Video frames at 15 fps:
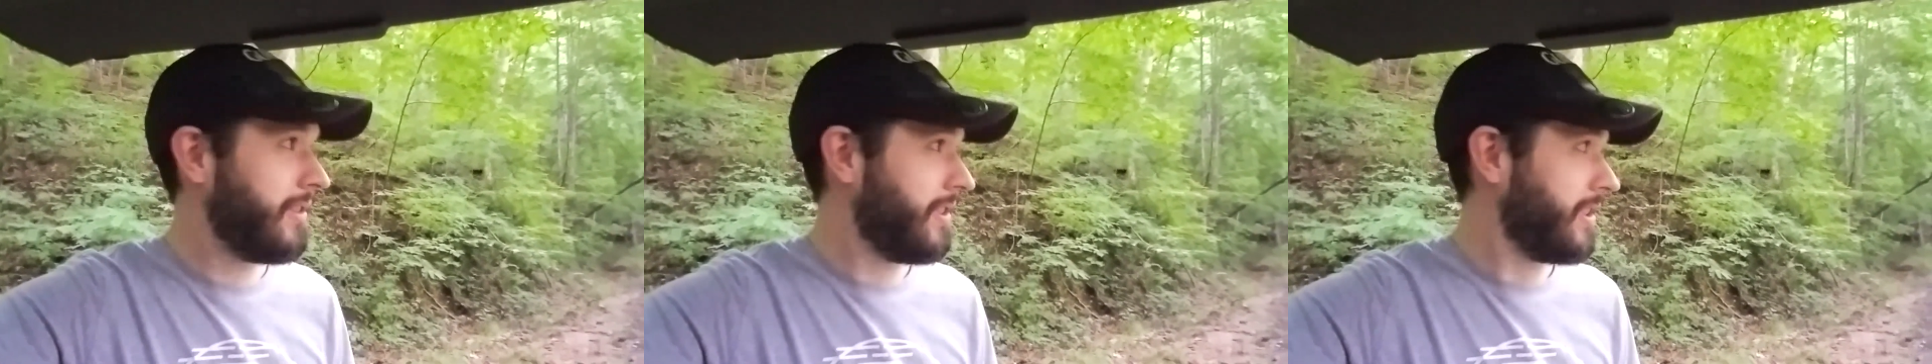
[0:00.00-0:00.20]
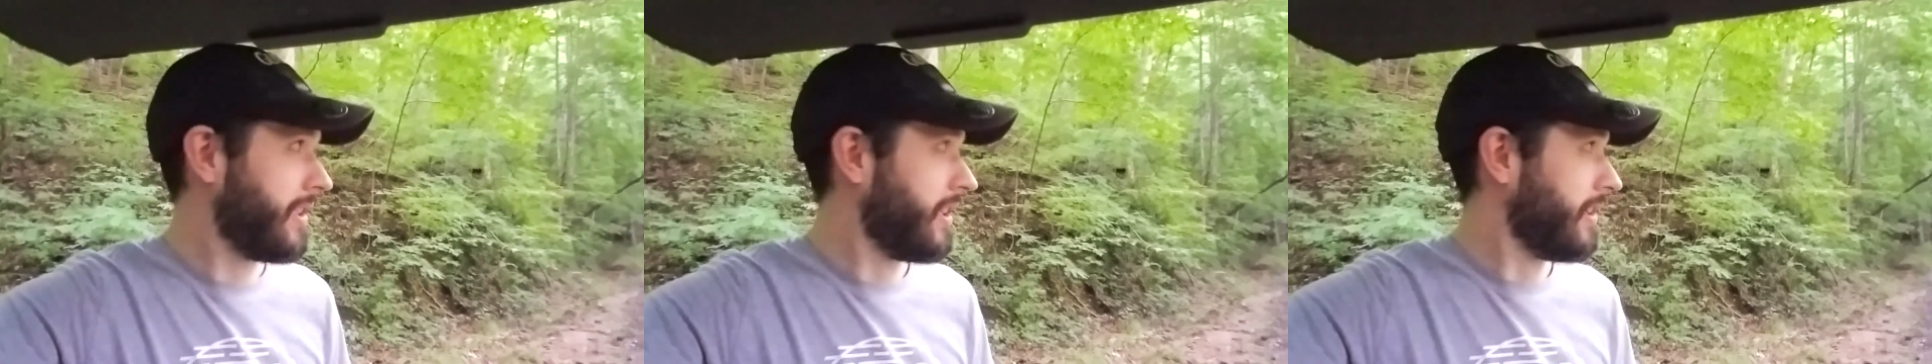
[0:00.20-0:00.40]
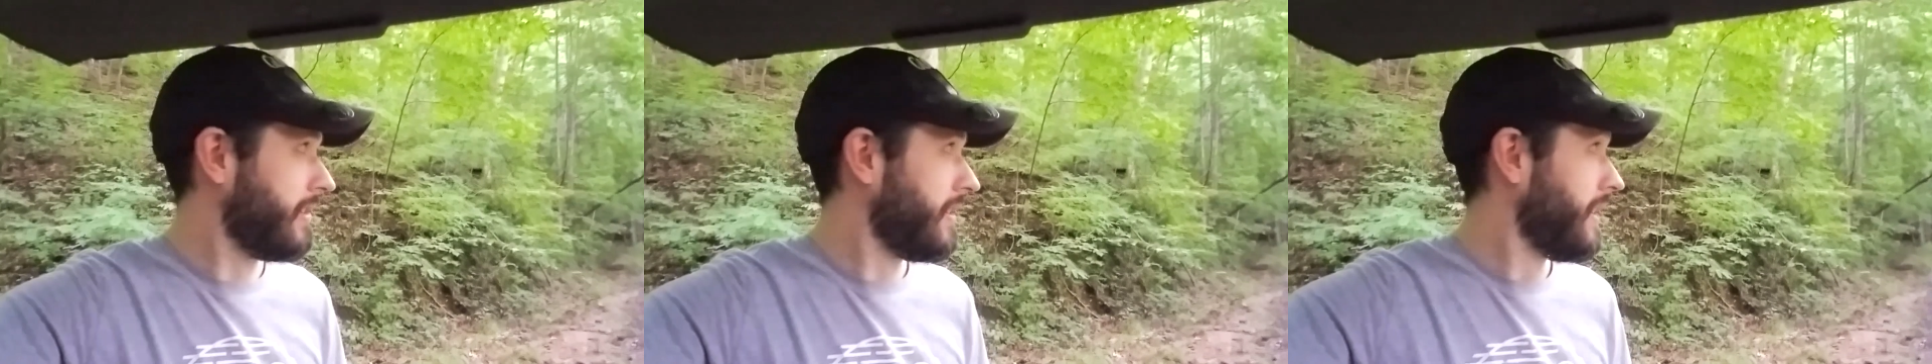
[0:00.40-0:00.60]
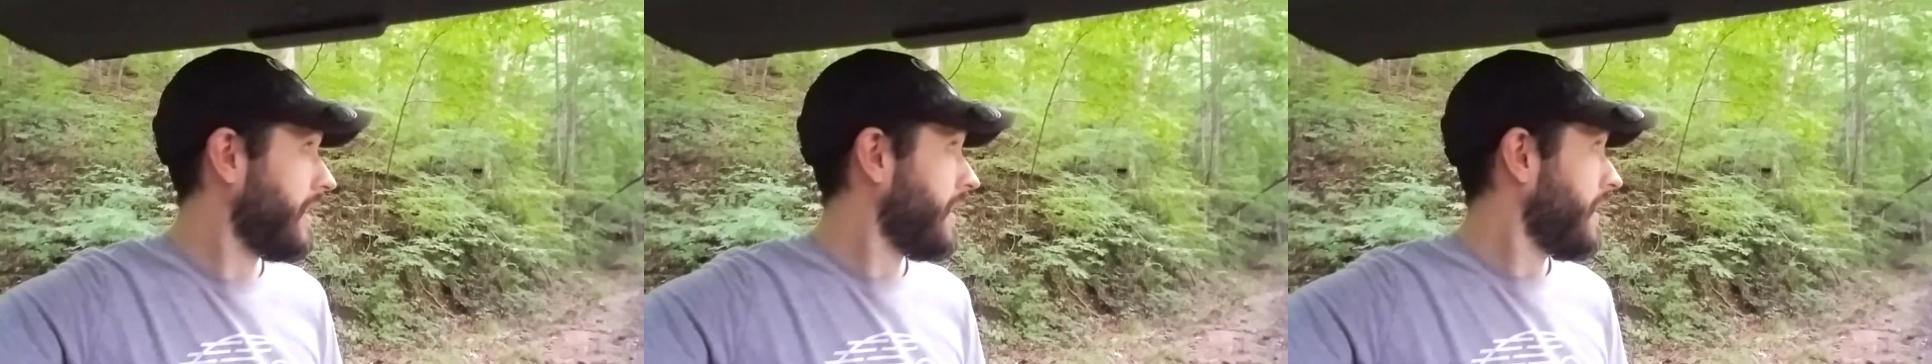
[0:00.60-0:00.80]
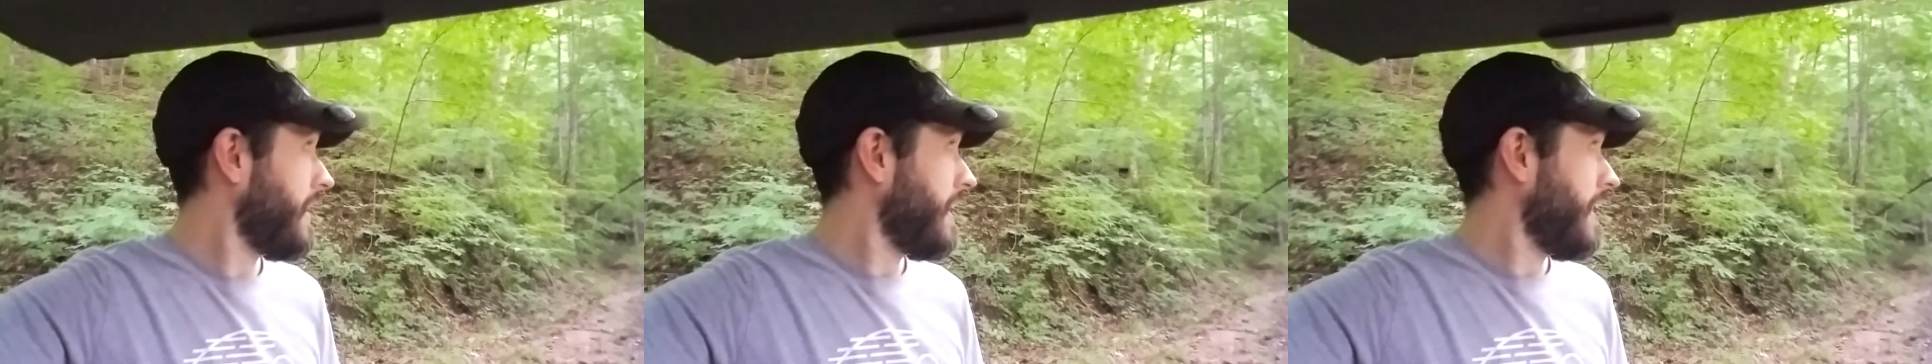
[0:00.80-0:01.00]
So
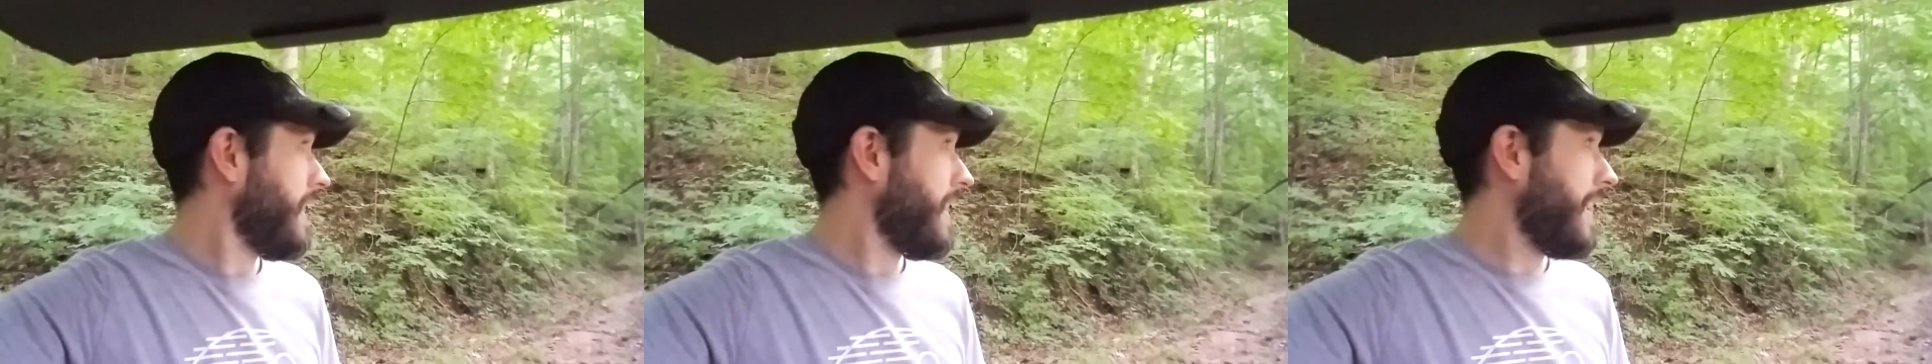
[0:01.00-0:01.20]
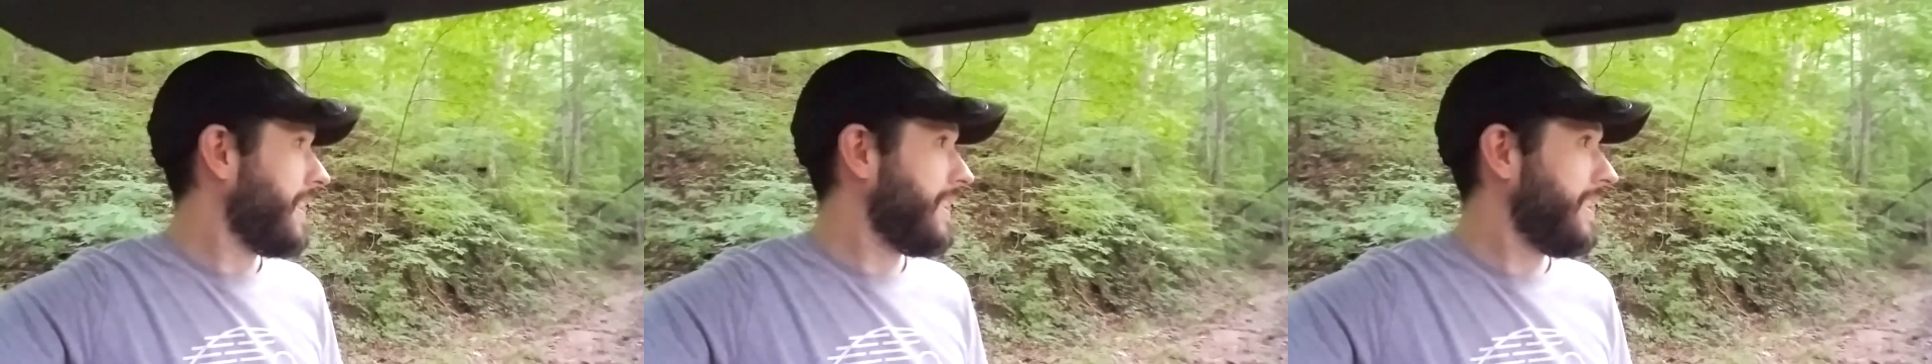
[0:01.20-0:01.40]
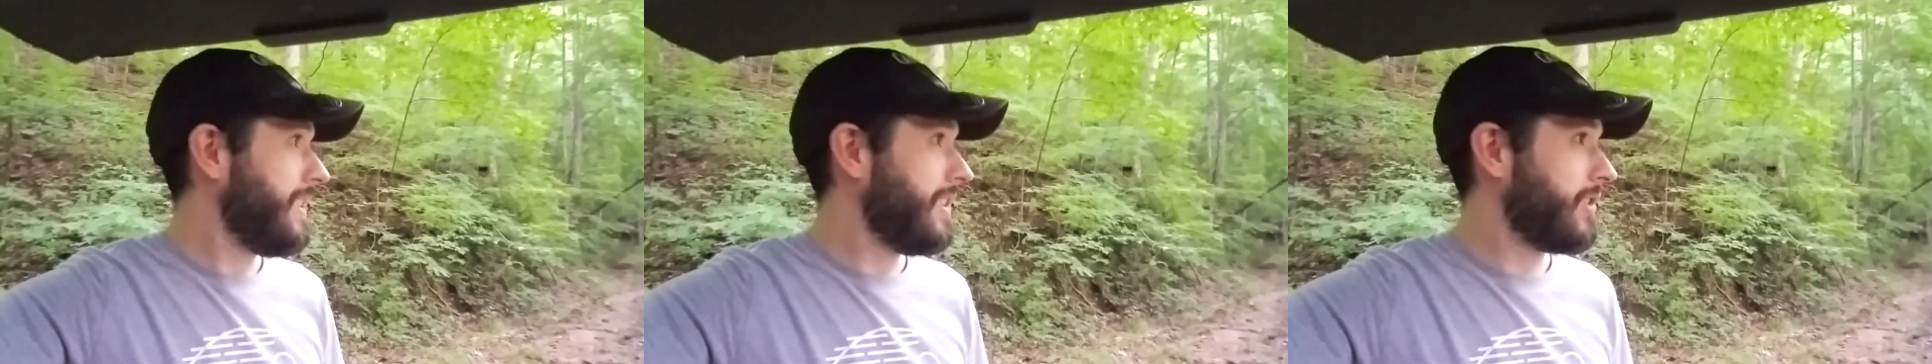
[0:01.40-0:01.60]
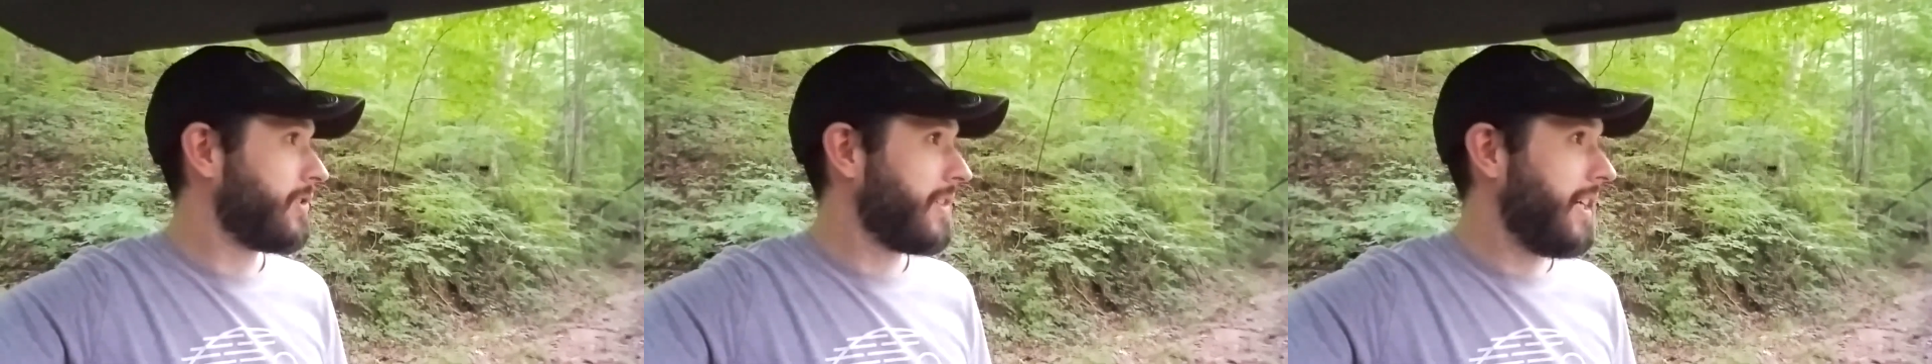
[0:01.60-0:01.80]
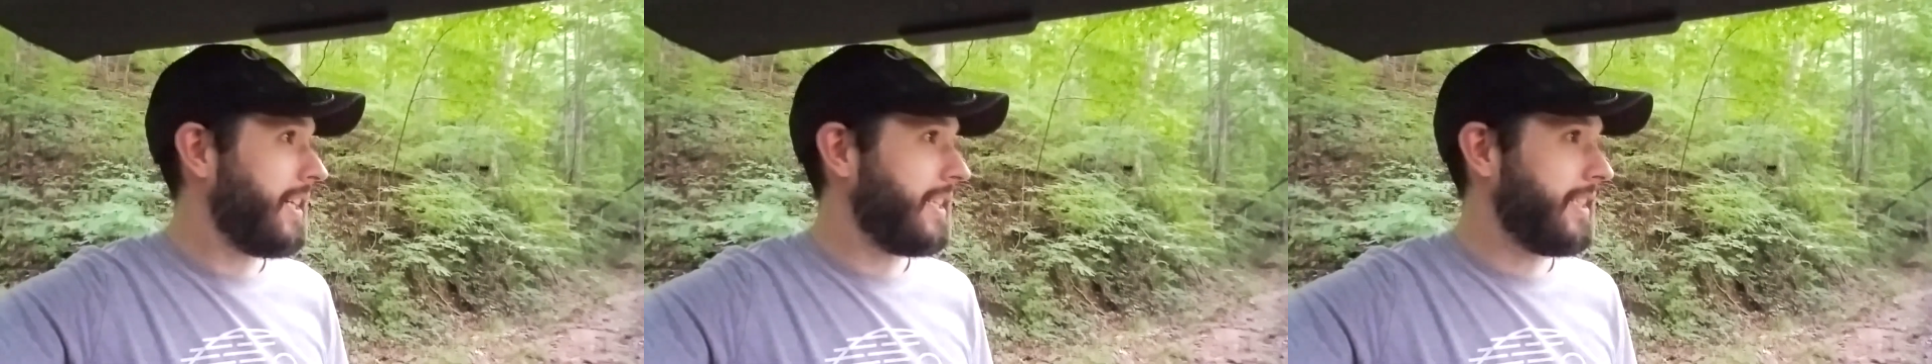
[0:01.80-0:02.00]
I need to
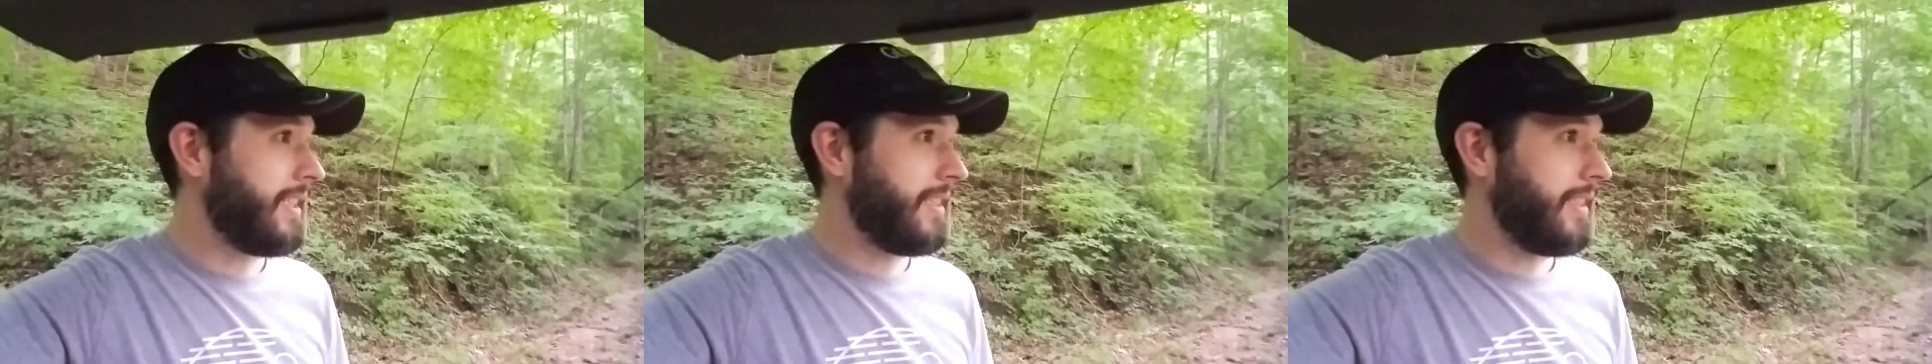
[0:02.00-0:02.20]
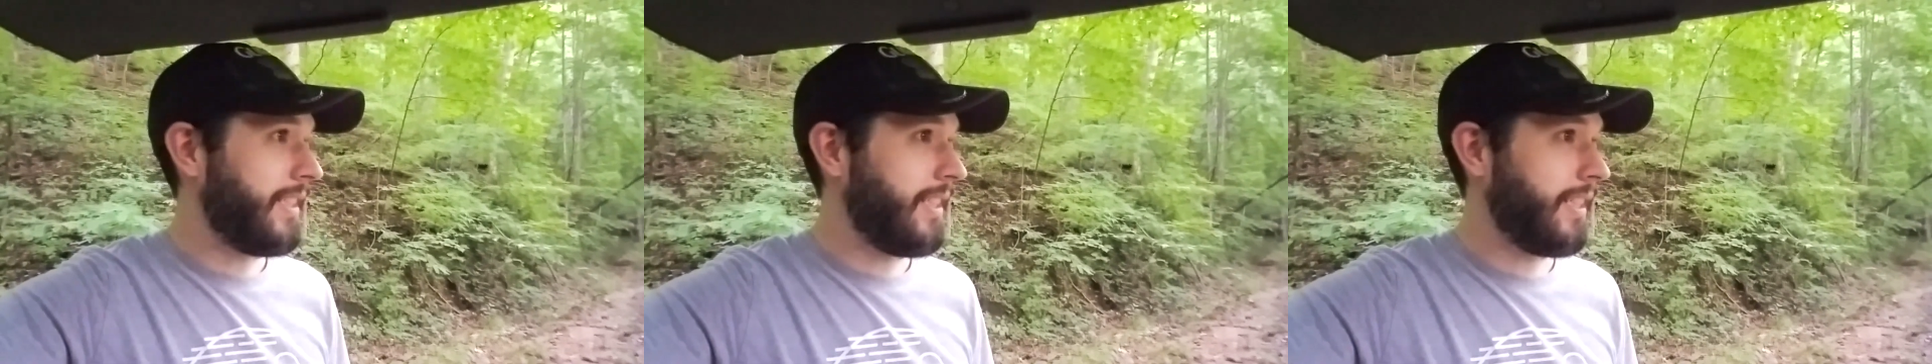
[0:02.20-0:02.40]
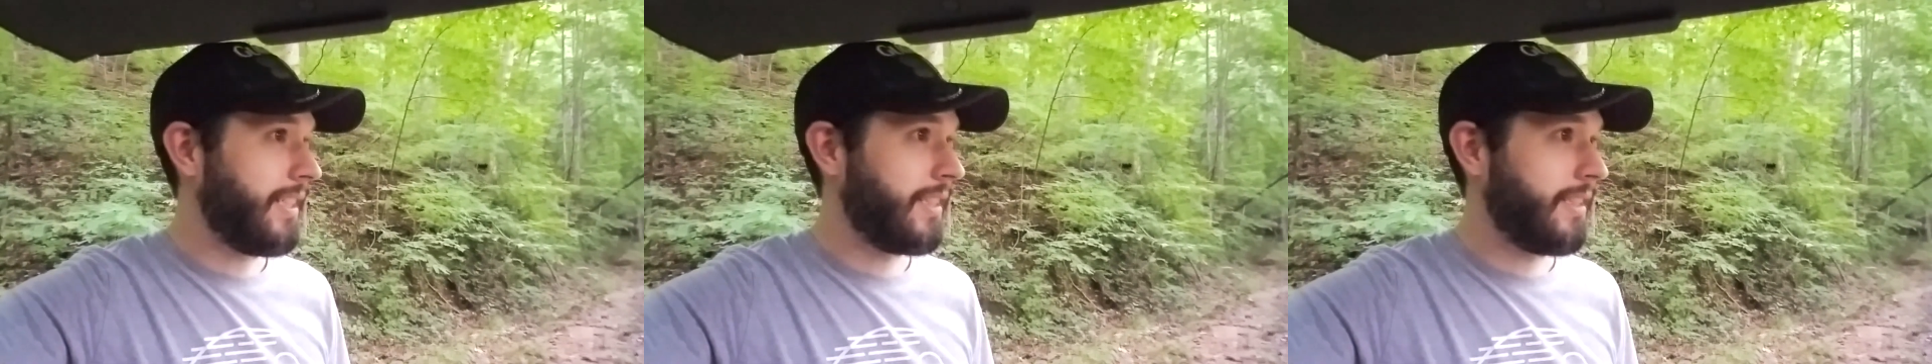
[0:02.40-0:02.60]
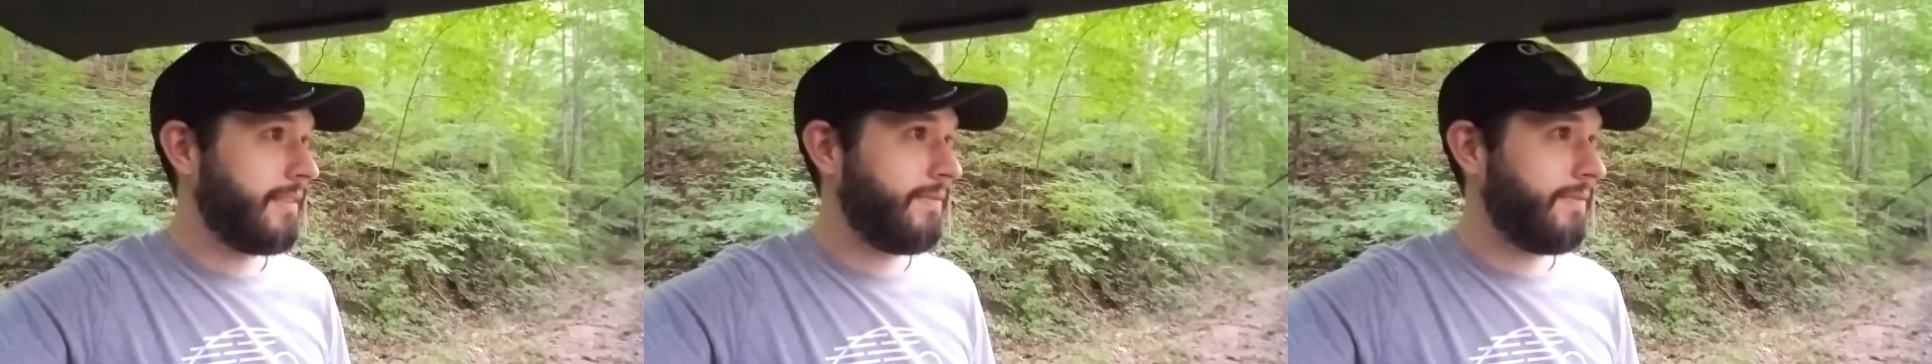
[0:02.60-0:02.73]
try and